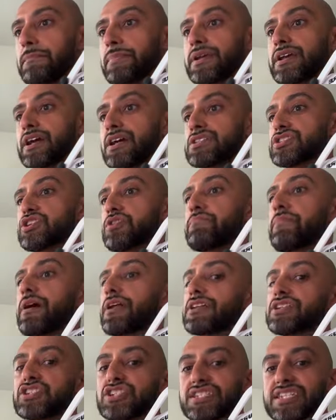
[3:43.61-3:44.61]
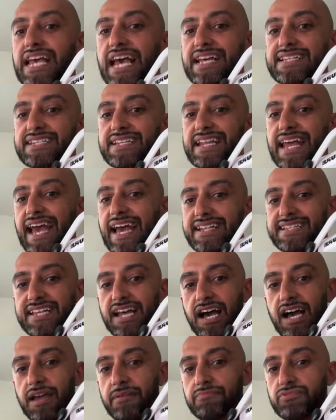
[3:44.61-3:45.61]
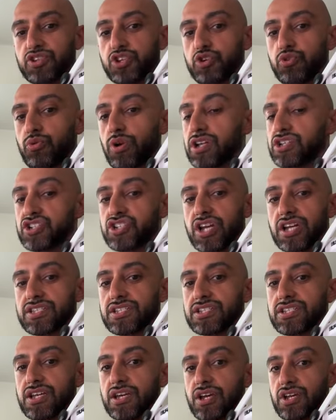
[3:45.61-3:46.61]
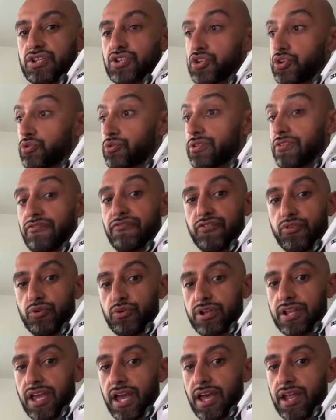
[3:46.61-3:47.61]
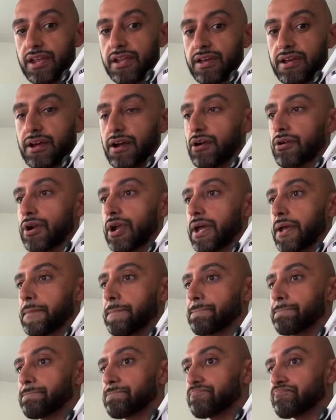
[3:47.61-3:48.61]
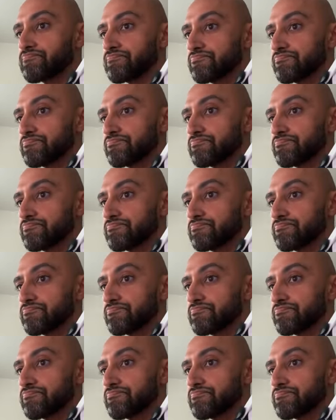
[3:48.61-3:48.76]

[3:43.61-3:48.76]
because your body just hasn't had time to adjust to the food yet. All right.